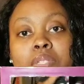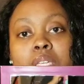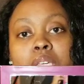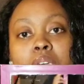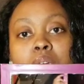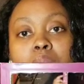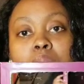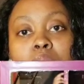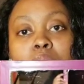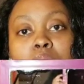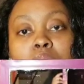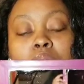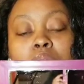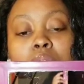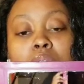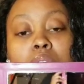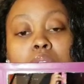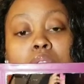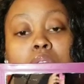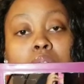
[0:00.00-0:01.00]
It broke.
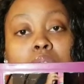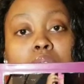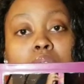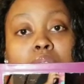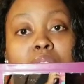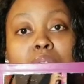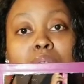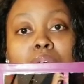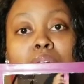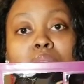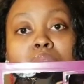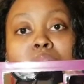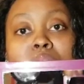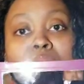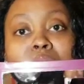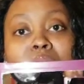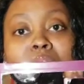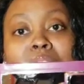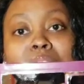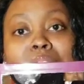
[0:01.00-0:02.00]
So I was like, well, we're
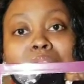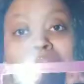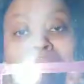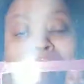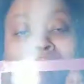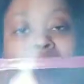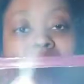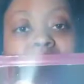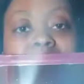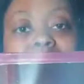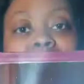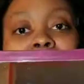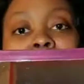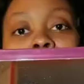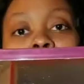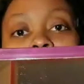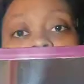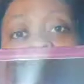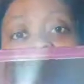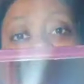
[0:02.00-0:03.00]
gonna cut this joint.
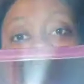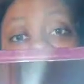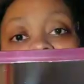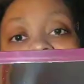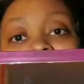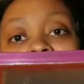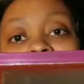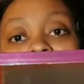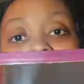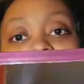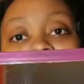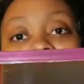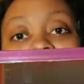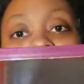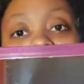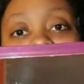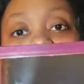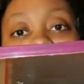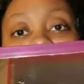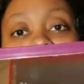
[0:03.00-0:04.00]
But yes, anyway, look
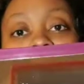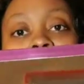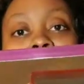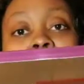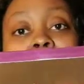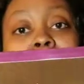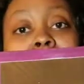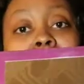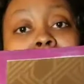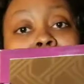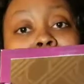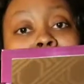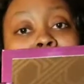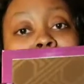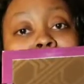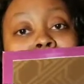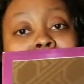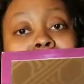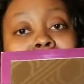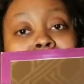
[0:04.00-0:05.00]
at these
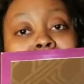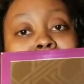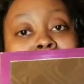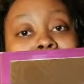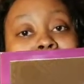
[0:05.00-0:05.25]
colors.